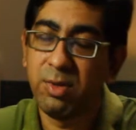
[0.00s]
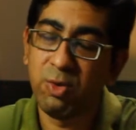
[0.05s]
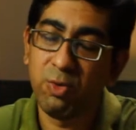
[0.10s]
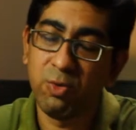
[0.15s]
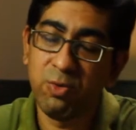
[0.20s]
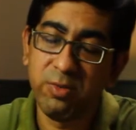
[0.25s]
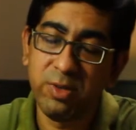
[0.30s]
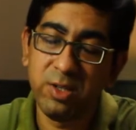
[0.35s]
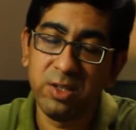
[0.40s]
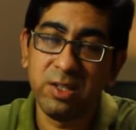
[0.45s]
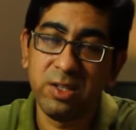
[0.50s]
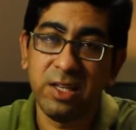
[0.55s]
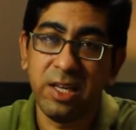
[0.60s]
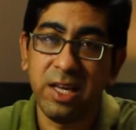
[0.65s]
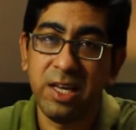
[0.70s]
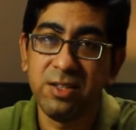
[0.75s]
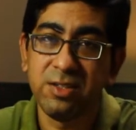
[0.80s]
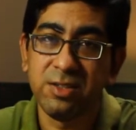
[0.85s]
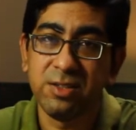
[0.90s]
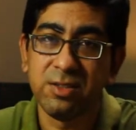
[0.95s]
But over
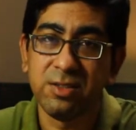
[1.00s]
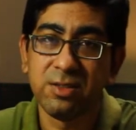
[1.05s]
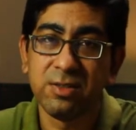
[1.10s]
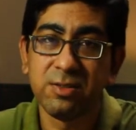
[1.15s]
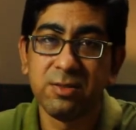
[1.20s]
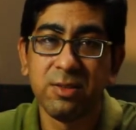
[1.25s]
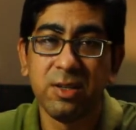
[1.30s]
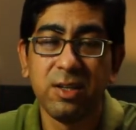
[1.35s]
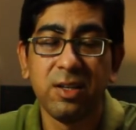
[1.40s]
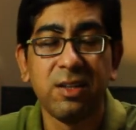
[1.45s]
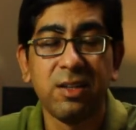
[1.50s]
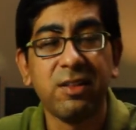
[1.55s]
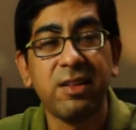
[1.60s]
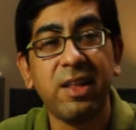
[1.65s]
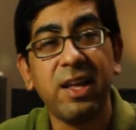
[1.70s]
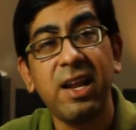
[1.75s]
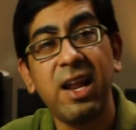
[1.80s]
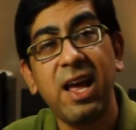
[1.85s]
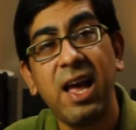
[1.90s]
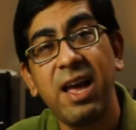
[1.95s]
the ages,
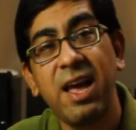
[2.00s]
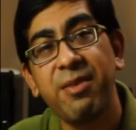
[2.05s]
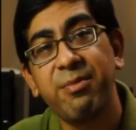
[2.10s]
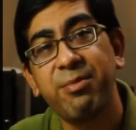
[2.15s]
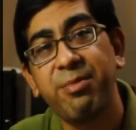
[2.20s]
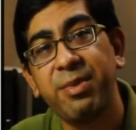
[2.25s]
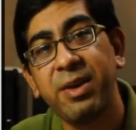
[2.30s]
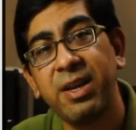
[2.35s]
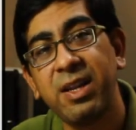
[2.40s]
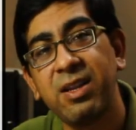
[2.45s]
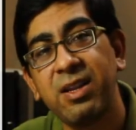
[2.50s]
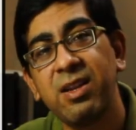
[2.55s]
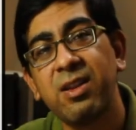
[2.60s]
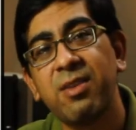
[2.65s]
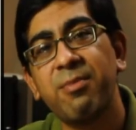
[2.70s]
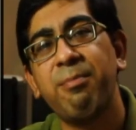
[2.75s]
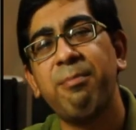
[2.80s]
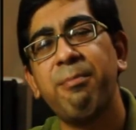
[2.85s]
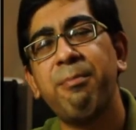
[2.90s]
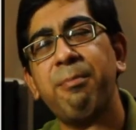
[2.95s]
there have
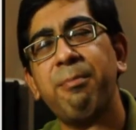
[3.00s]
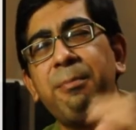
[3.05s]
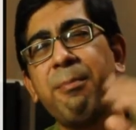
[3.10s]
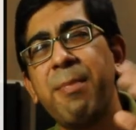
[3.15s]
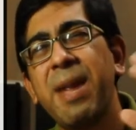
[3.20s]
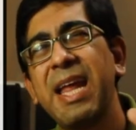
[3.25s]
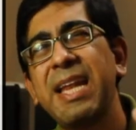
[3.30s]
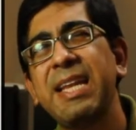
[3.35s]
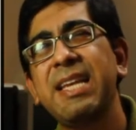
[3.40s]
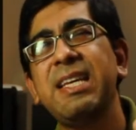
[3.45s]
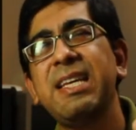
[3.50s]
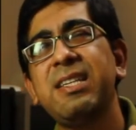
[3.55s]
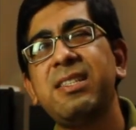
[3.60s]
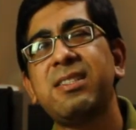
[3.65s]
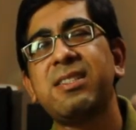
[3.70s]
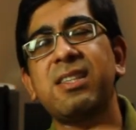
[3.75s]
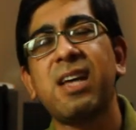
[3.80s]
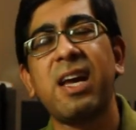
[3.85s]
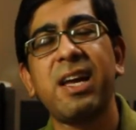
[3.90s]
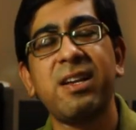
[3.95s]
been
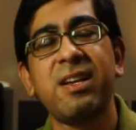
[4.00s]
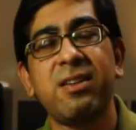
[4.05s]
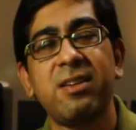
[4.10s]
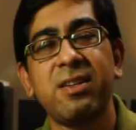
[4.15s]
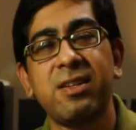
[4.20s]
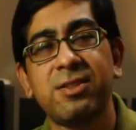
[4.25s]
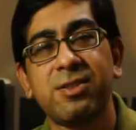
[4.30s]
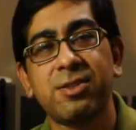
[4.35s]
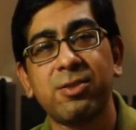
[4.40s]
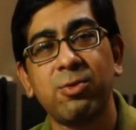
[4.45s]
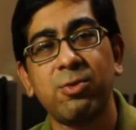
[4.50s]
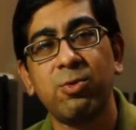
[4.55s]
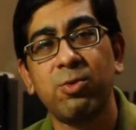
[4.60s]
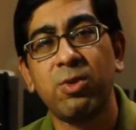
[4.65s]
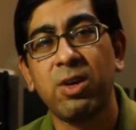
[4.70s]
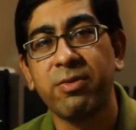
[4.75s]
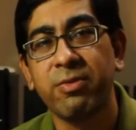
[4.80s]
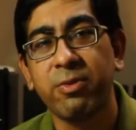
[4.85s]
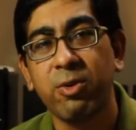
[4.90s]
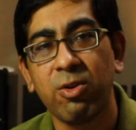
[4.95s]
many scientists
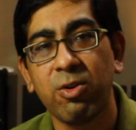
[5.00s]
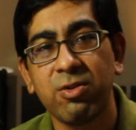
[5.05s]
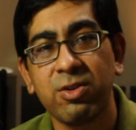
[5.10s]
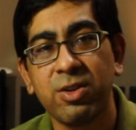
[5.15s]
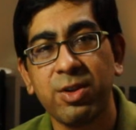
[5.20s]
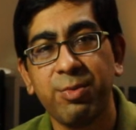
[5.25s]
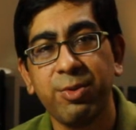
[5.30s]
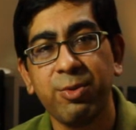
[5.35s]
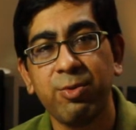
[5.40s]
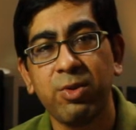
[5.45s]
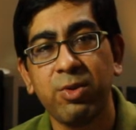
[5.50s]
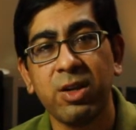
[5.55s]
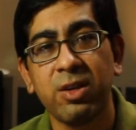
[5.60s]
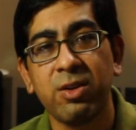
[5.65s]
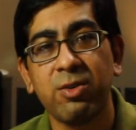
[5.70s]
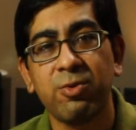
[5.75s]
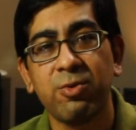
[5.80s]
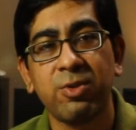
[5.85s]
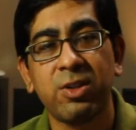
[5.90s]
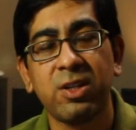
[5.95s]
who have
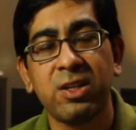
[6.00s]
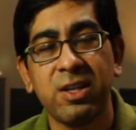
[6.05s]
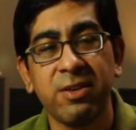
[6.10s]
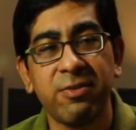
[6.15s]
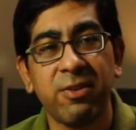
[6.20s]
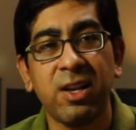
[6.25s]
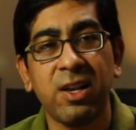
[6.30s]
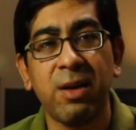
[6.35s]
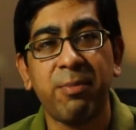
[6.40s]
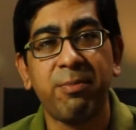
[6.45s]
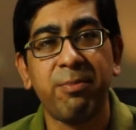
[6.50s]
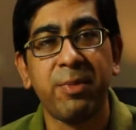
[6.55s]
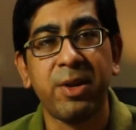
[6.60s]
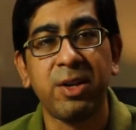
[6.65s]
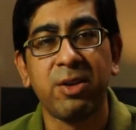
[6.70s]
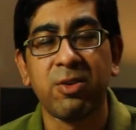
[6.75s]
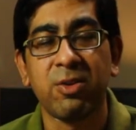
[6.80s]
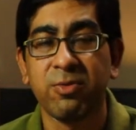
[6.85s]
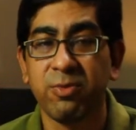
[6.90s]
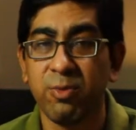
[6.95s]
contributed to the
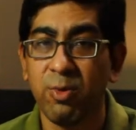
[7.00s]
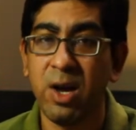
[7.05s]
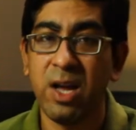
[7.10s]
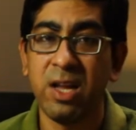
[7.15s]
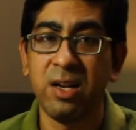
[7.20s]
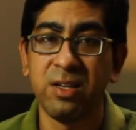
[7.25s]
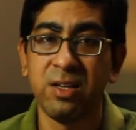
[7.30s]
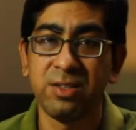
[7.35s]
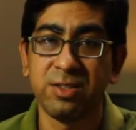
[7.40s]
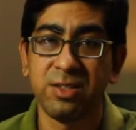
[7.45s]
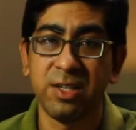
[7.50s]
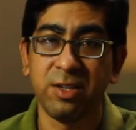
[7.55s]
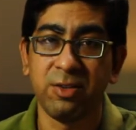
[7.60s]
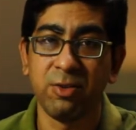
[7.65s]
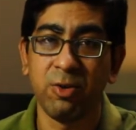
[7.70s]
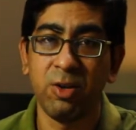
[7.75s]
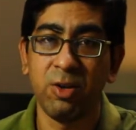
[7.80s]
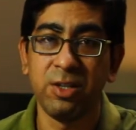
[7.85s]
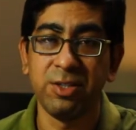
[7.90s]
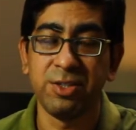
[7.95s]
development of wireless
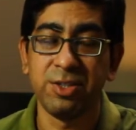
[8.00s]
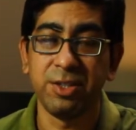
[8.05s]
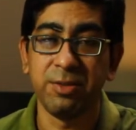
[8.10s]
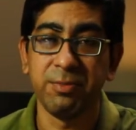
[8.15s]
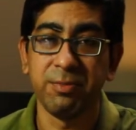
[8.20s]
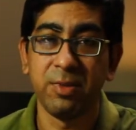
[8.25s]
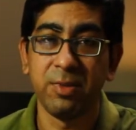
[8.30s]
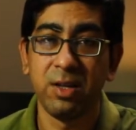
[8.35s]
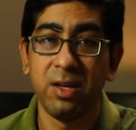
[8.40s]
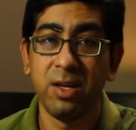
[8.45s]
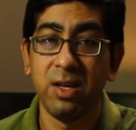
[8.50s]
technology.